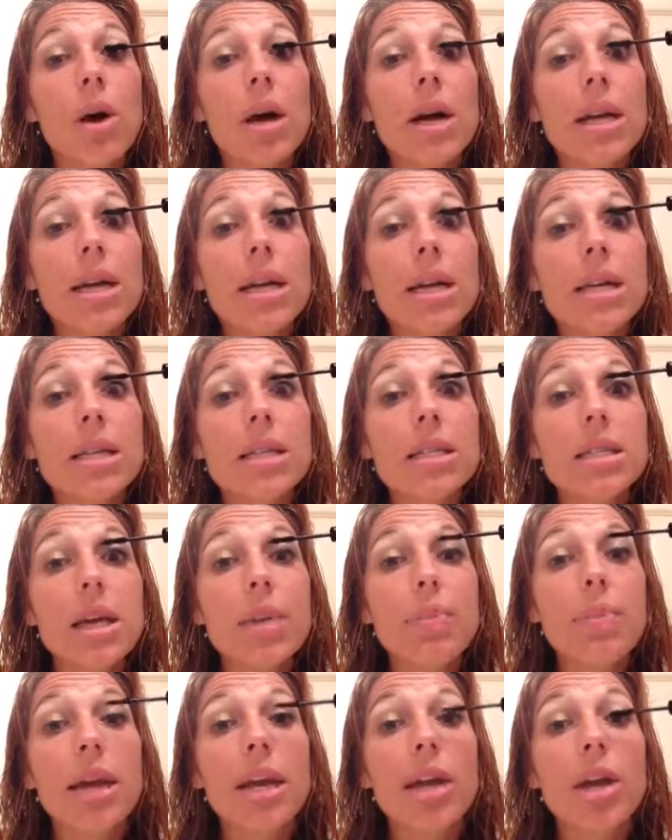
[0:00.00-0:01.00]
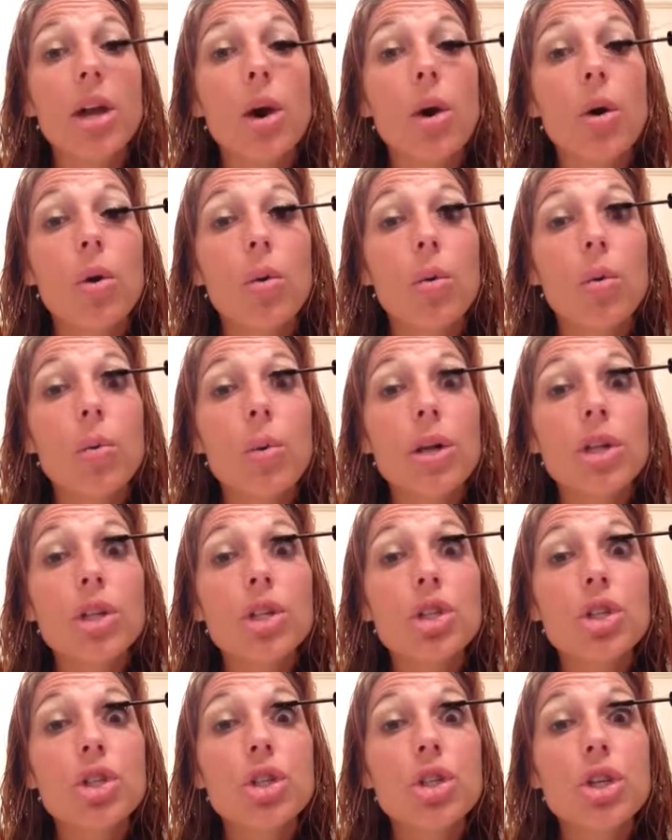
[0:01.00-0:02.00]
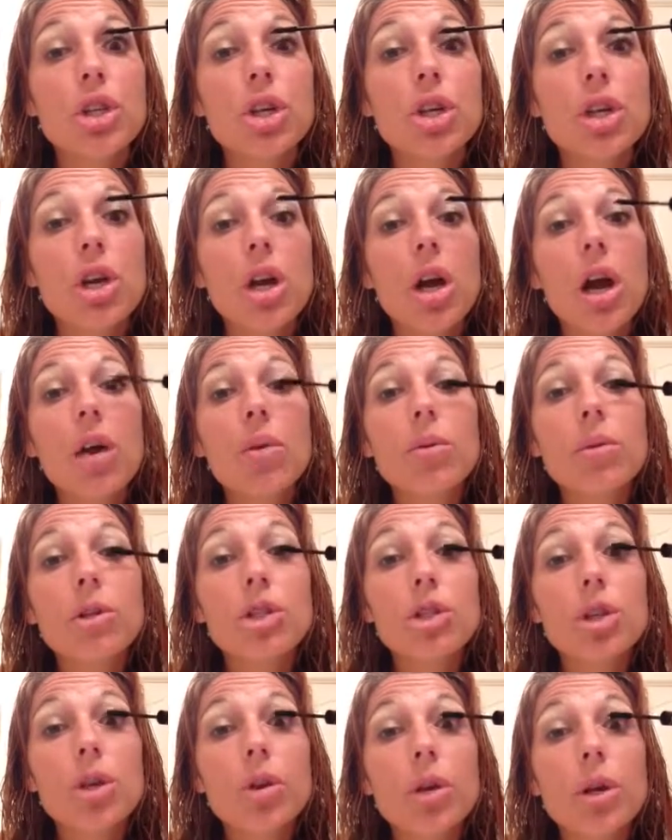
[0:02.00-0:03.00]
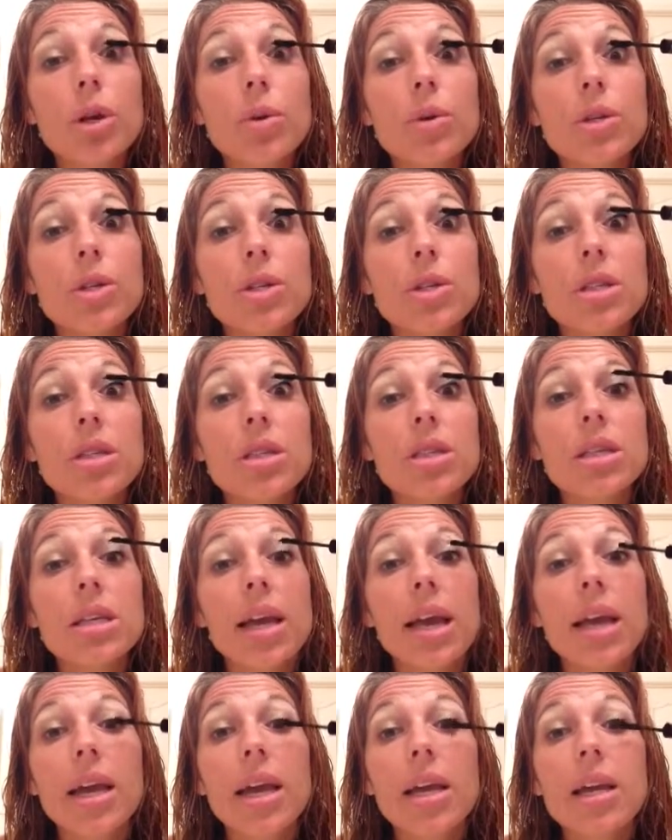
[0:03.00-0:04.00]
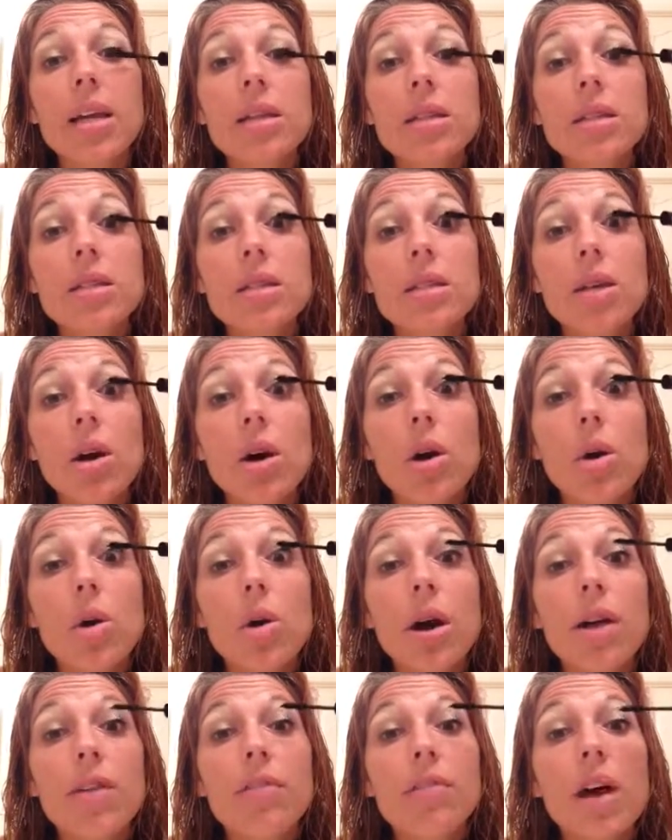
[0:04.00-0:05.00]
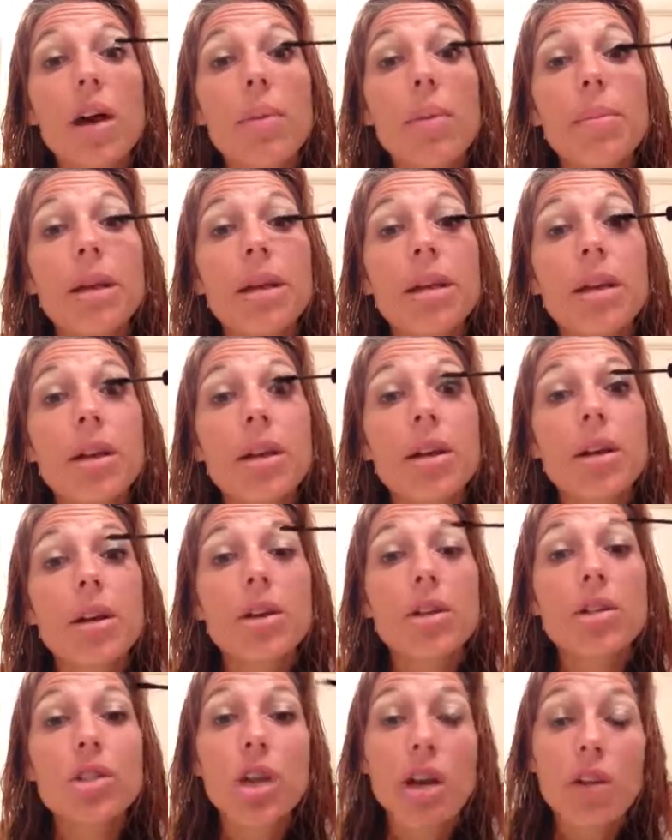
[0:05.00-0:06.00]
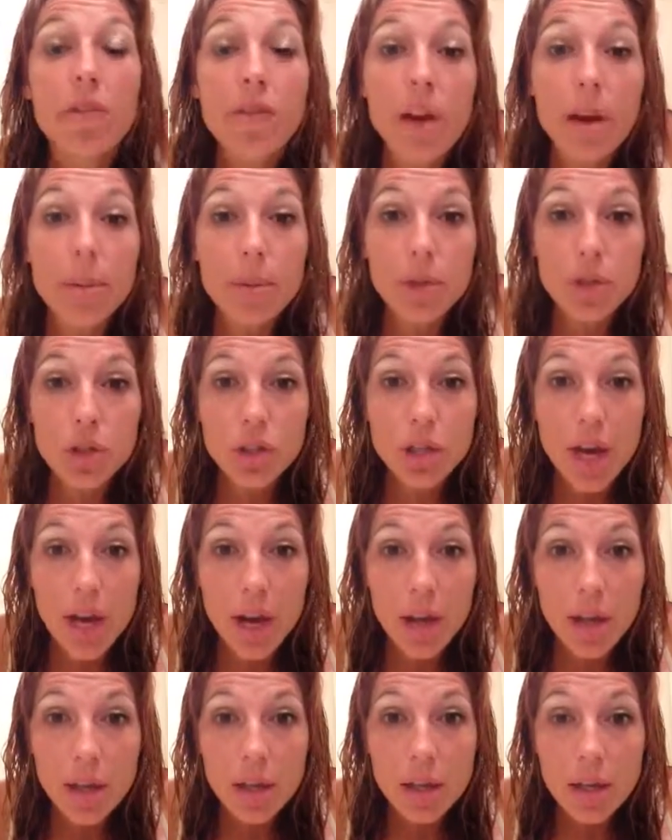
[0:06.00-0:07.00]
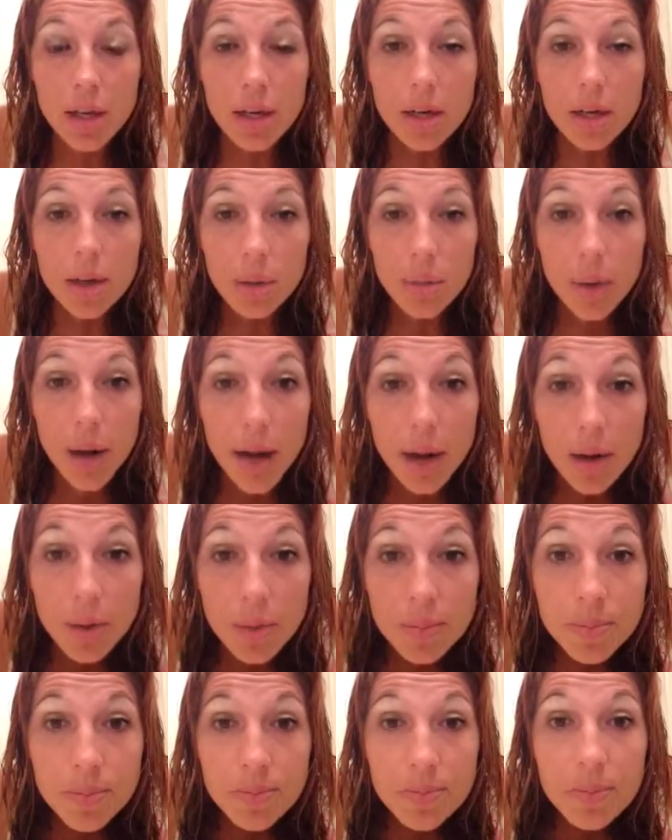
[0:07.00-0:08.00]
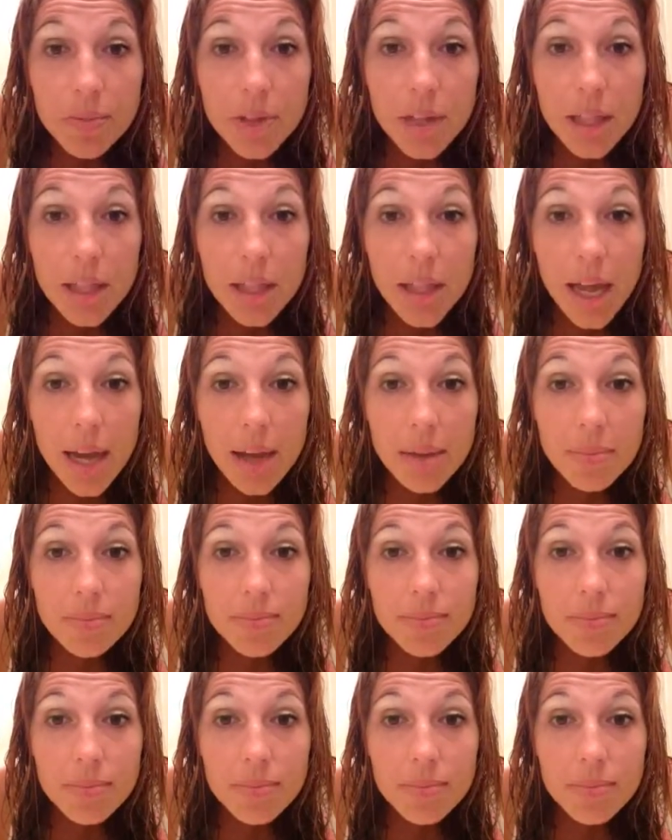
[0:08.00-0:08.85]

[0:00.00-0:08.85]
one tipping coat, which I will show you in just a second. So I've come in here, Gel Fibers Gel. Wow, look at that.